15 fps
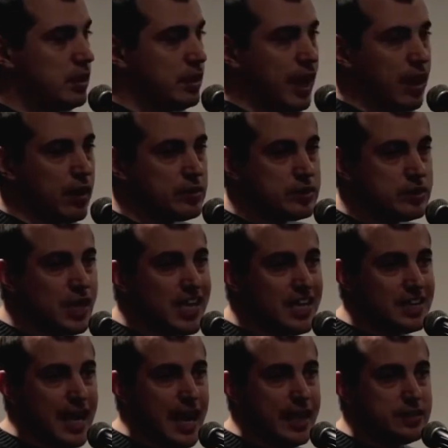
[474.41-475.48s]
Now,
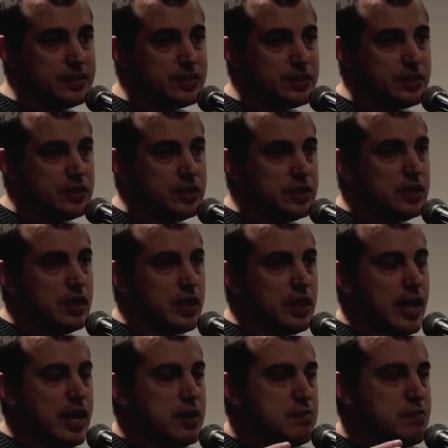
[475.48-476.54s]
take that
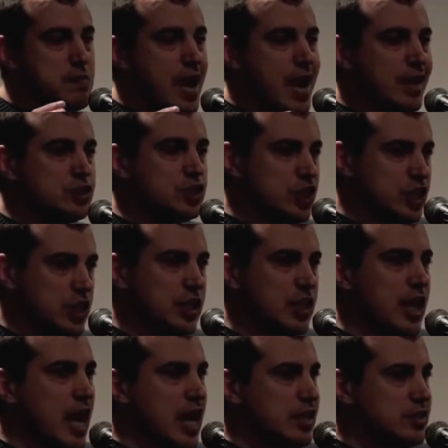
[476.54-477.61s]
and imagine
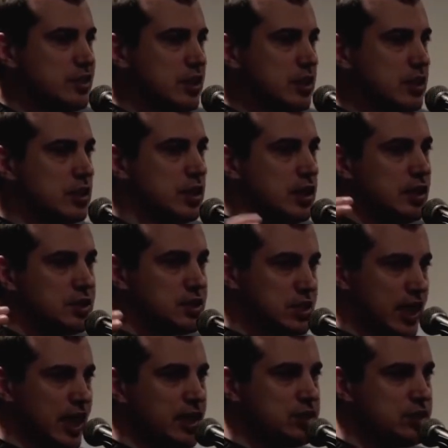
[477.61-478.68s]
connecting
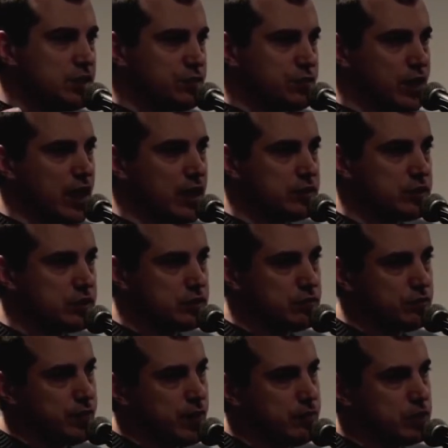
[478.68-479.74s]
tens of thousands
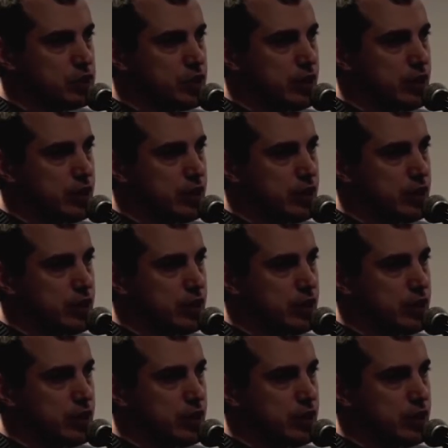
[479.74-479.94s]
of payment